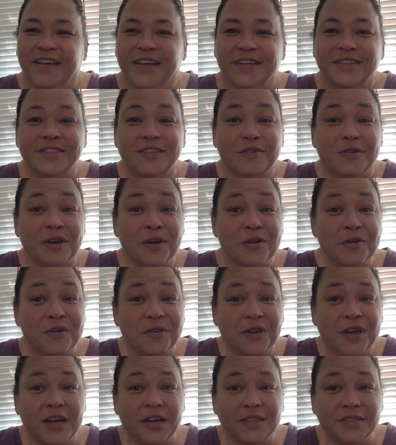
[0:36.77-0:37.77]
And so I know
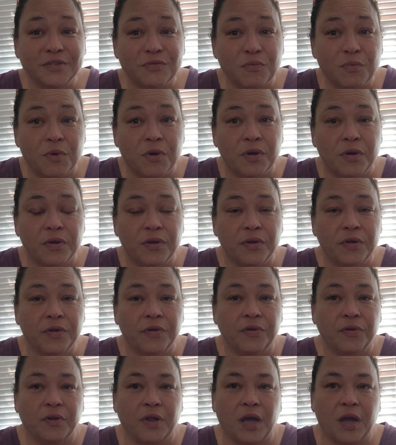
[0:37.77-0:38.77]
you guys have
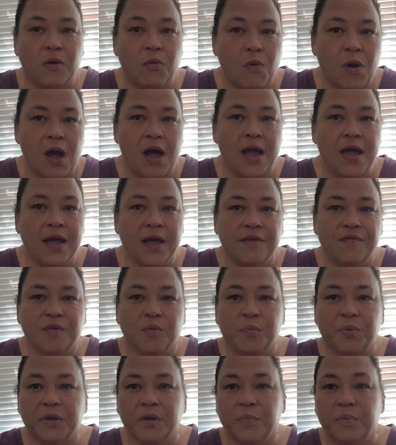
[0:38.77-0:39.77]
wondered like why I
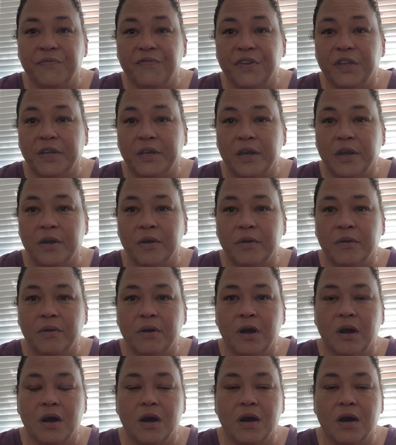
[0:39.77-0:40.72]
haven't put up a video.